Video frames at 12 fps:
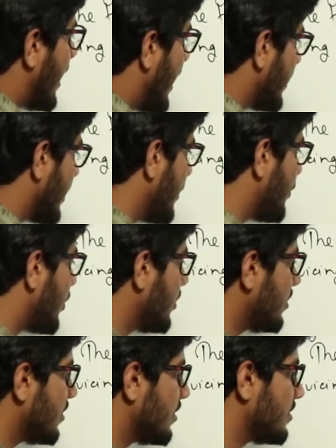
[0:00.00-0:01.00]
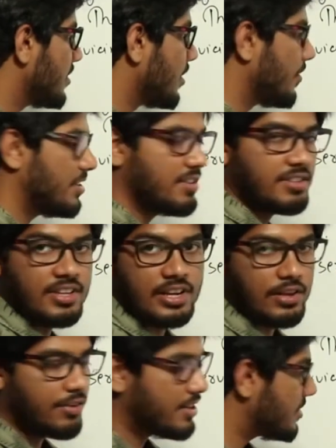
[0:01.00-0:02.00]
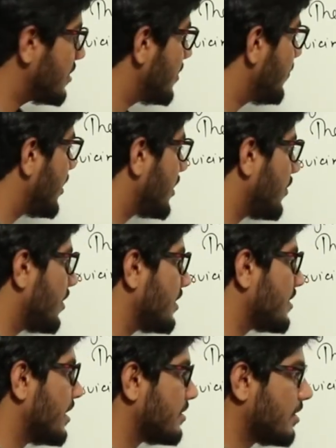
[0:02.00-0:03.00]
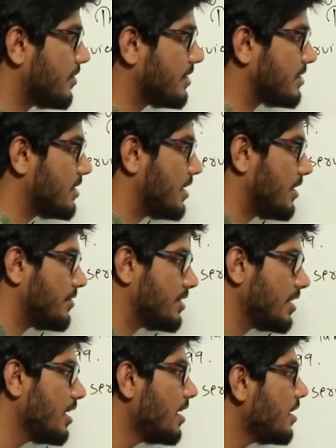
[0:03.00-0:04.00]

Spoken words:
and keep on servicing the request, whatever is unserviced left.